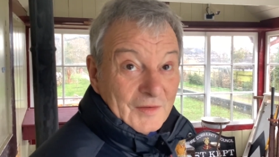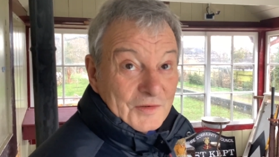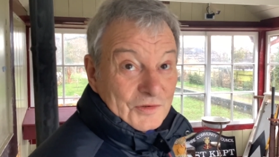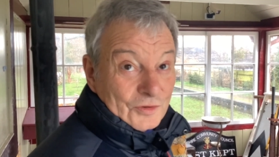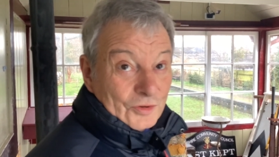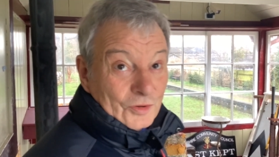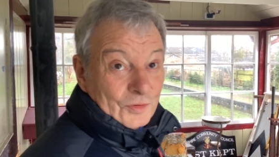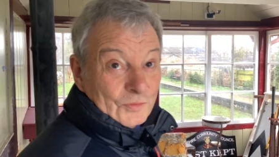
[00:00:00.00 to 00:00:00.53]

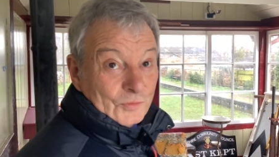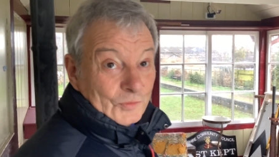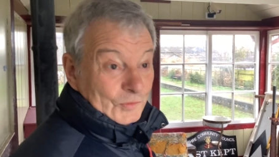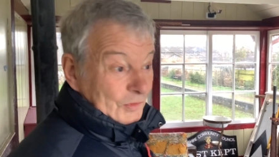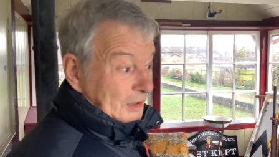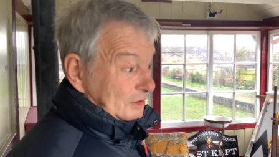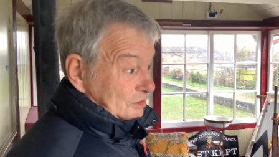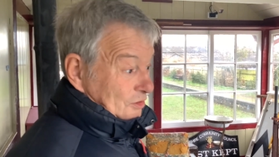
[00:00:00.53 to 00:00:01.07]
So
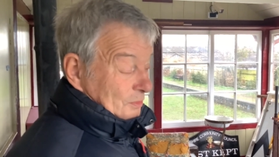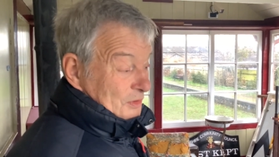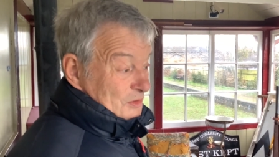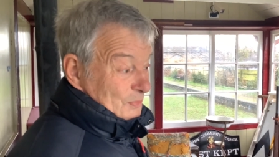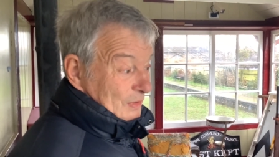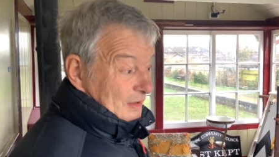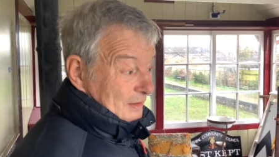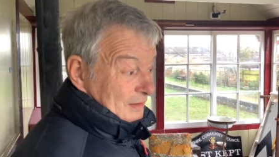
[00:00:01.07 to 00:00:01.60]
I assume it's
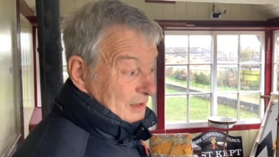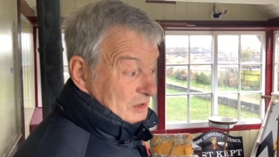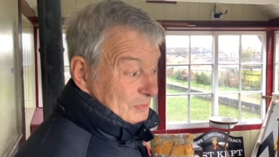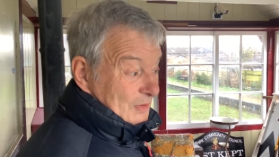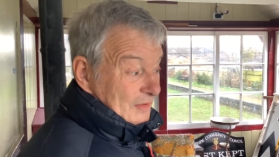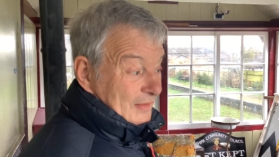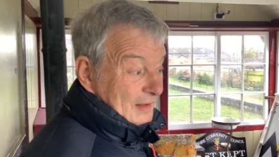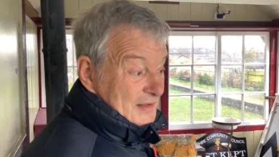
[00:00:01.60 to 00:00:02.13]
been it's
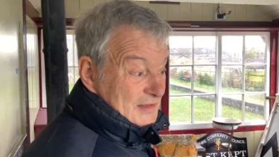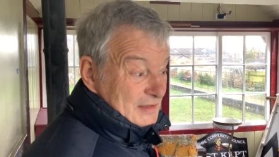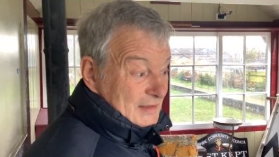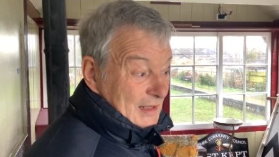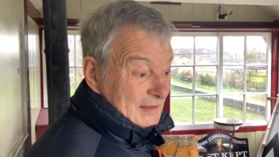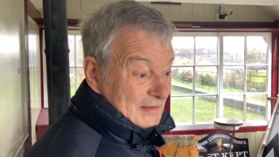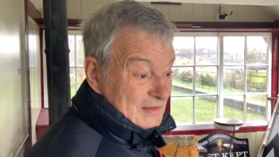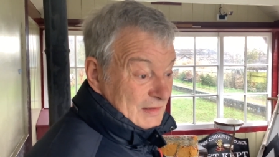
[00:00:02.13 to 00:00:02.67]
been there since
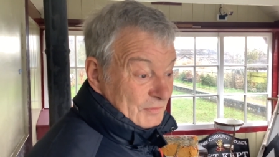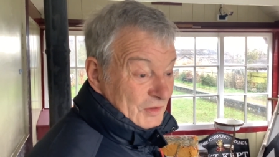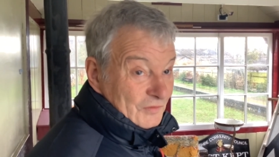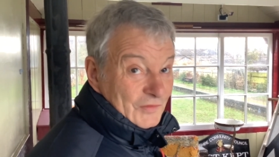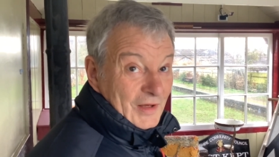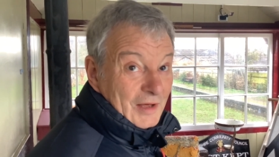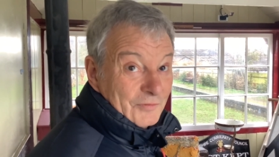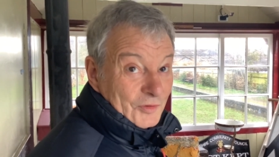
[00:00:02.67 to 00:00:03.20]

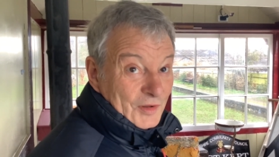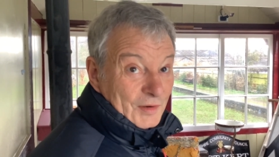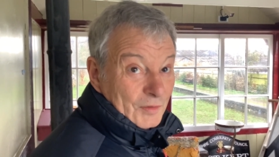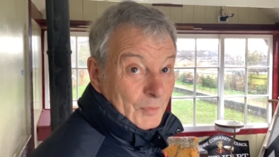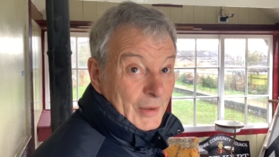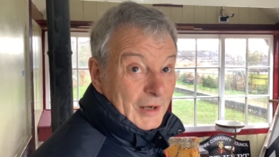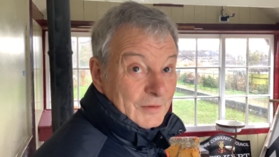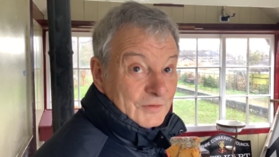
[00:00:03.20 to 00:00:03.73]
1975 or
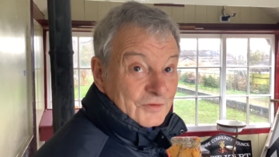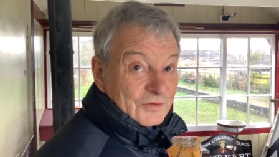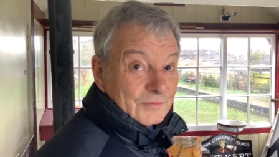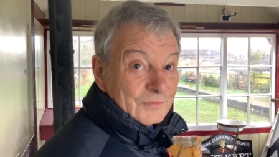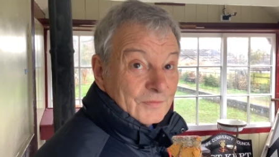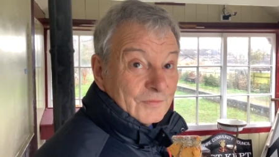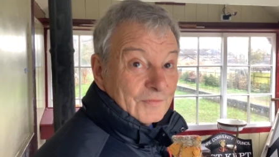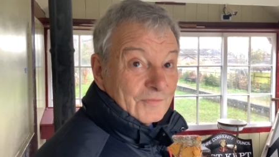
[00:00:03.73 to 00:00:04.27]
thereabouts.
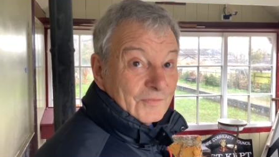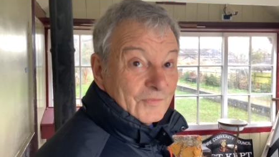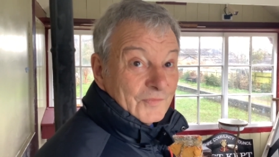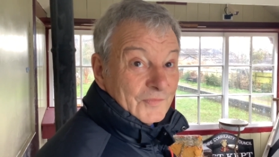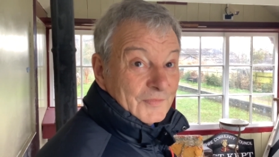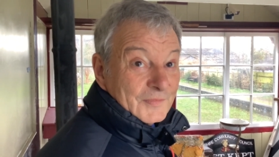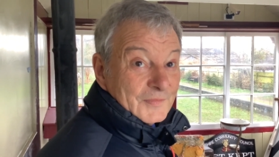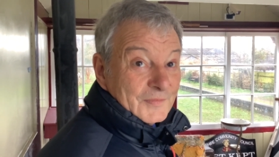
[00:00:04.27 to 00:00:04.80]
Crikey.
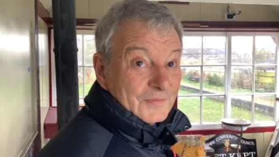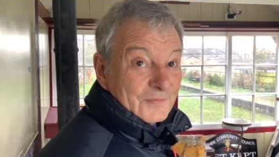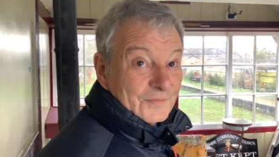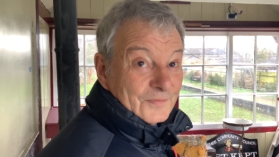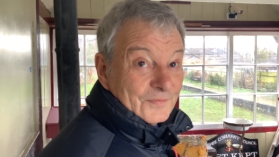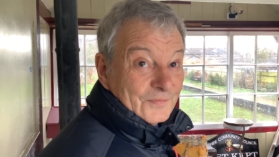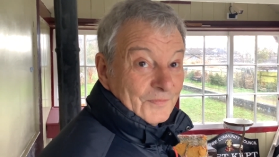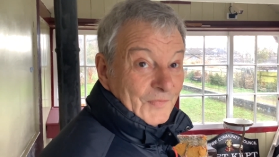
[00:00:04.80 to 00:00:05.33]

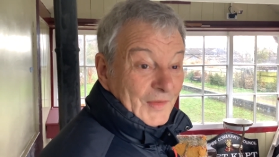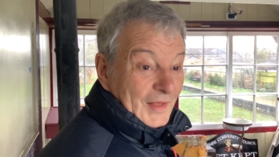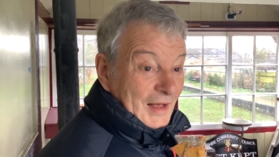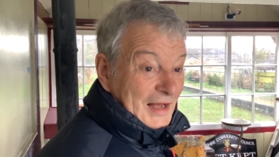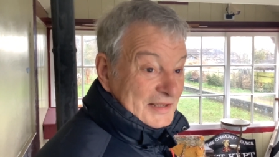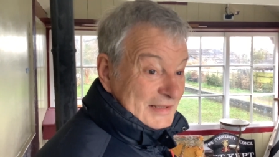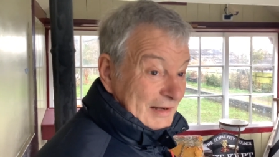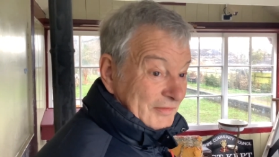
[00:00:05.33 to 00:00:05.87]
Fair time.
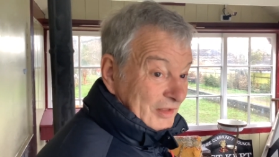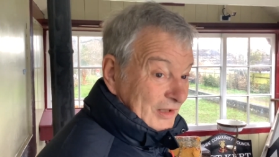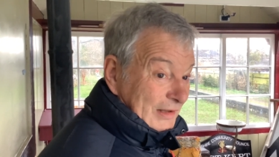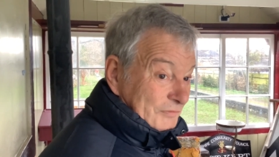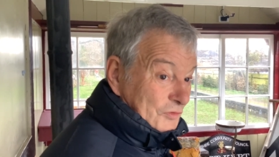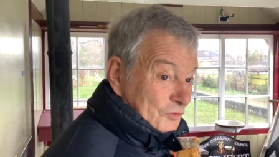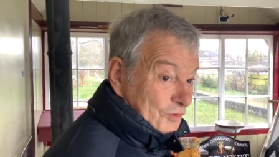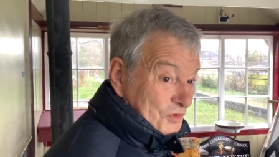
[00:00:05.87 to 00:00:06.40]
As have the
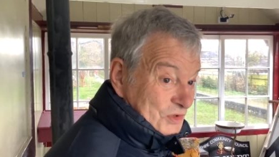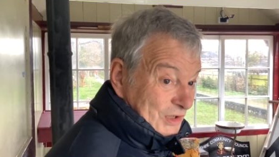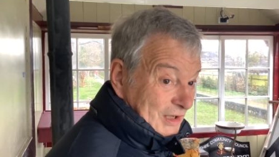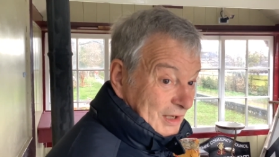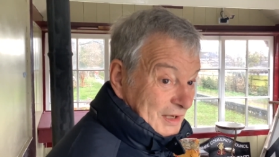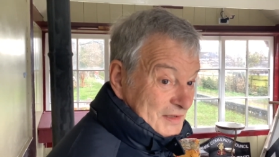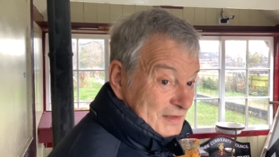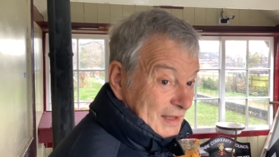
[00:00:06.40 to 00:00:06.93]
level crossing
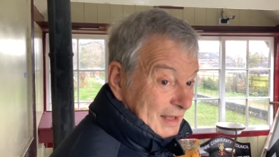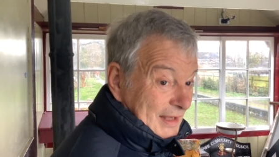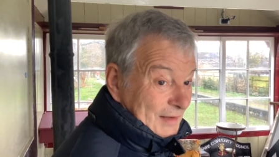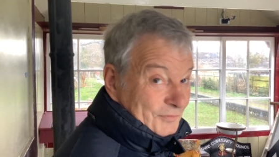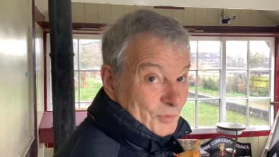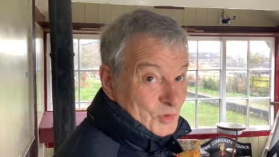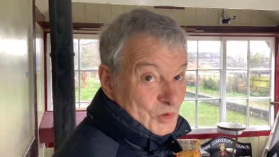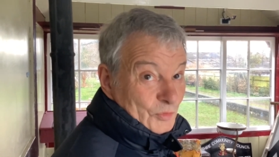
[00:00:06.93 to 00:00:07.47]
gates. They came
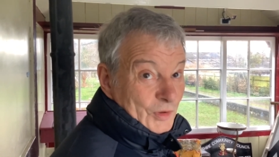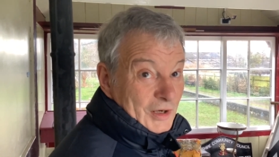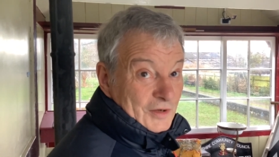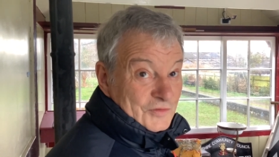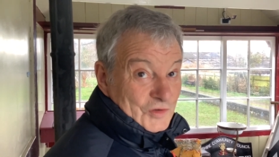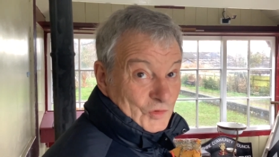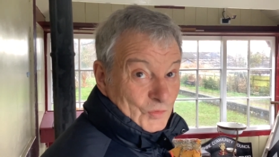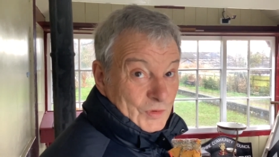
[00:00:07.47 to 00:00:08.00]
from somewhere
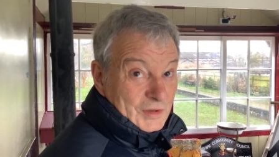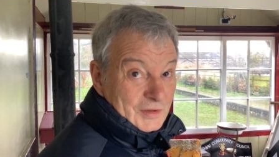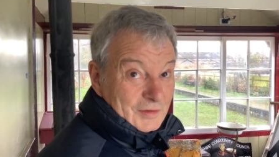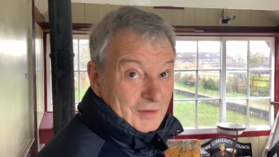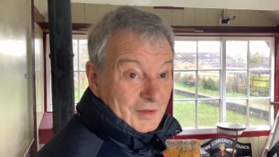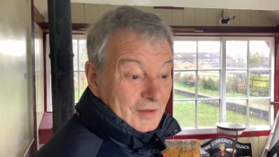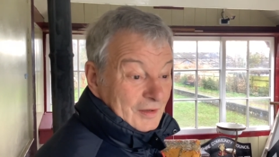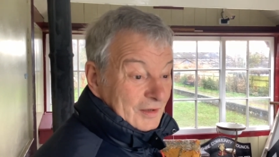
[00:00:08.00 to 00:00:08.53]
else as well.
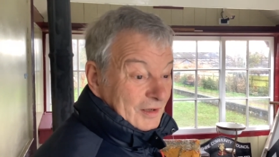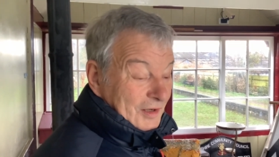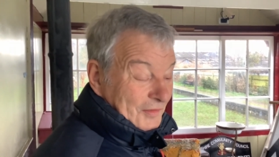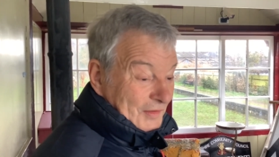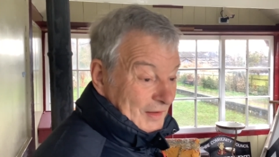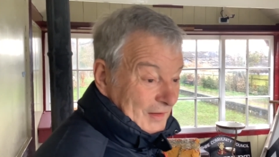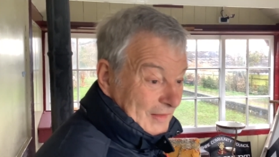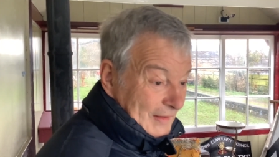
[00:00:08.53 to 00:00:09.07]
Yes.
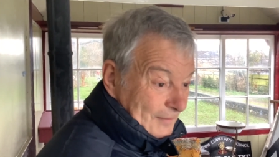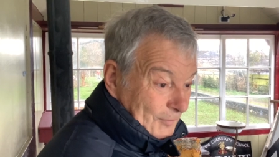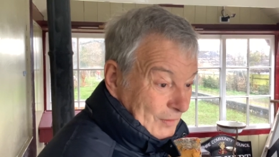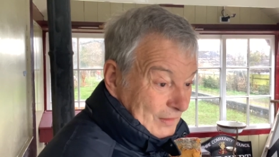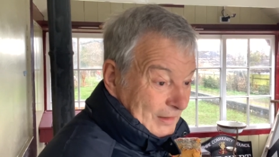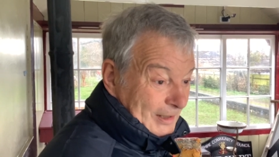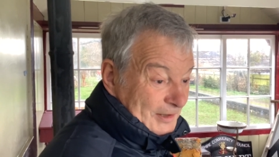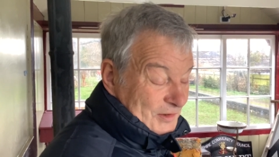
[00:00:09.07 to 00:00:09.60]
And they, they
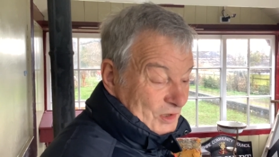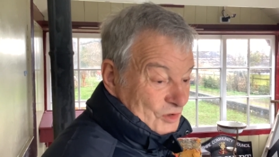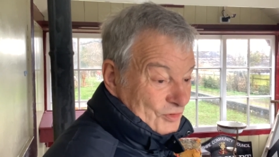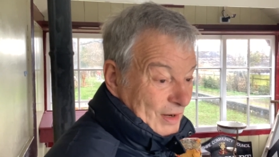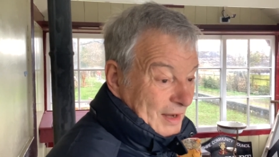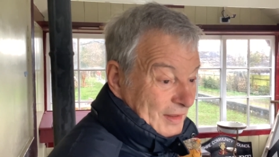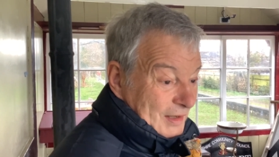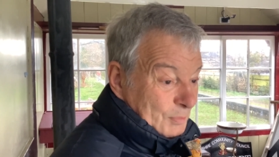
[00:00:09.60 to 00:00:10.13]
relayed the
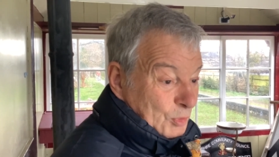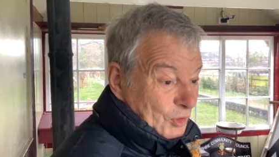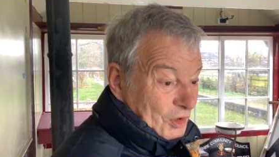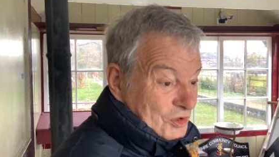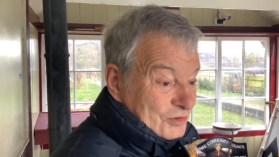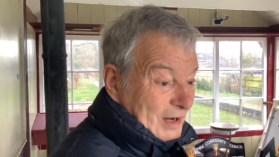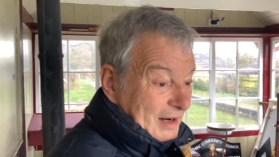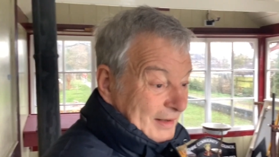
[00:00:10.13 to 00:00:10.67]
track. They put the
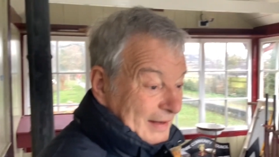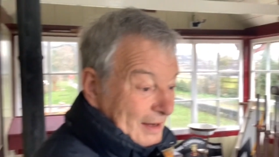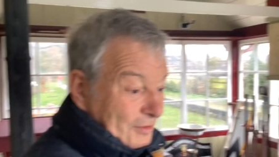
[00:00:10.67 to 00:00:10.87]
track down.